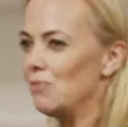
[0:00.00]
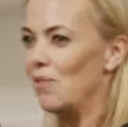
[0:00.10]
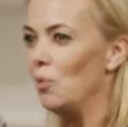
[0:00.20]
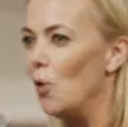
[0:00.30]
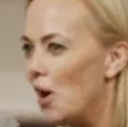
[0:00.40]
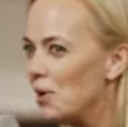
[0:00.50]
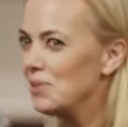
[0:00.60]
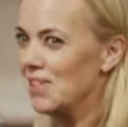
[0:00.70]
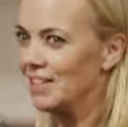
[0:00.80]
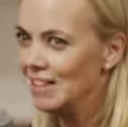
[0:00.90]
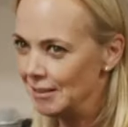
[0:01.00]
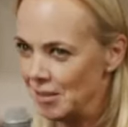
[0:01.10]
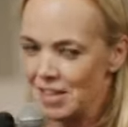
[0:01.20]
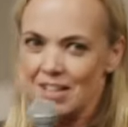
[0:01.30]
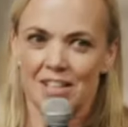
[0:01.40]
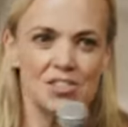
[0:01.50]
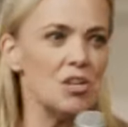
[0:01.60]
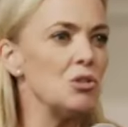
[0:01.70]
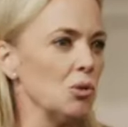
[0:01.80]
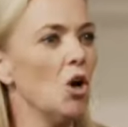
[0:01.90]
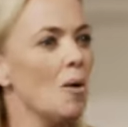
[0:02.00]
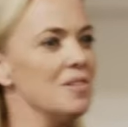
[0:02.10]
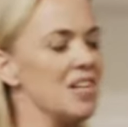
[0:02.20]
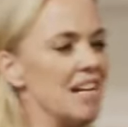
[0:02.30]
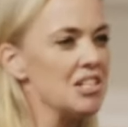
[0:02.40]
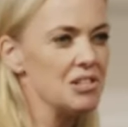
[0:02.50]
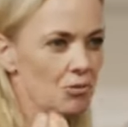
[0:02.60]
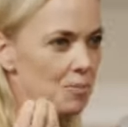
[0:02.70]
around the world and social commentators are